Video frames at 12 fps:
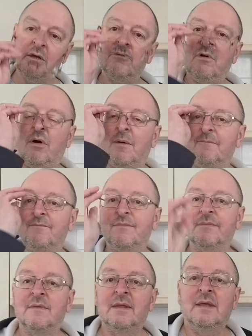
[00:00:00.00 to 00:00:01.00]
Right.
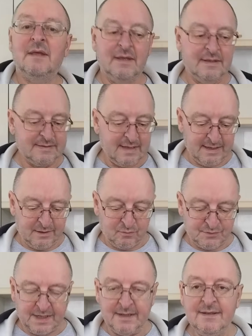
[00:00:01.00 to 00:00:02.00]
Get it all
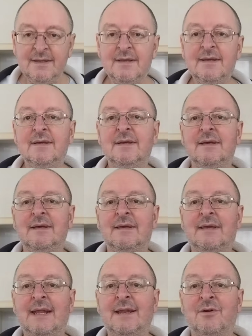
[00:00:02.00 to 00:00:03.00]
done.
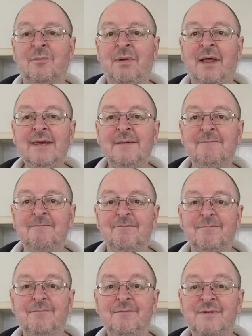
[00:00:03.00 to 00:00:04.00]
Get it on a plate.
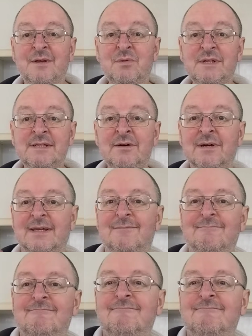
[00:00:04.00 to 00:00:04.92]
See what it's like.